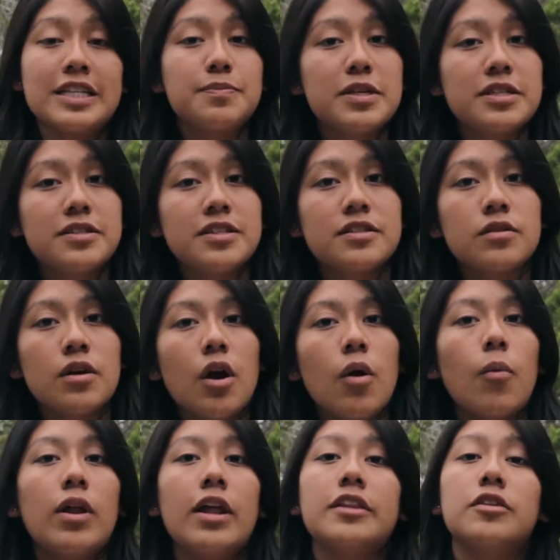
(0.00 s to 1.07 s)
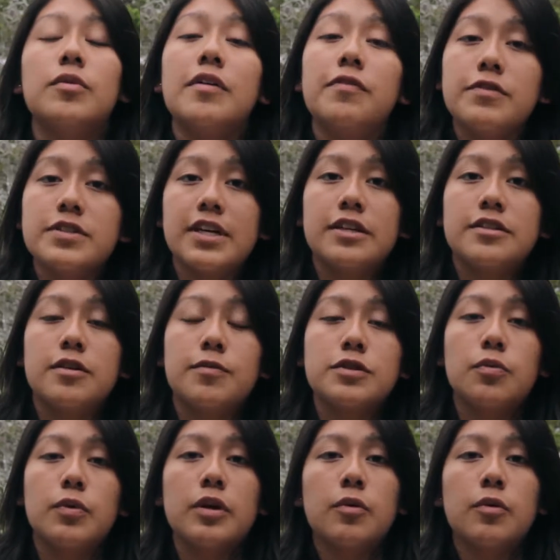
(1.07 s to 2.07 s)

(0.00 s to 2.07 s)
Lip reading: plant species, while at the reference sites there was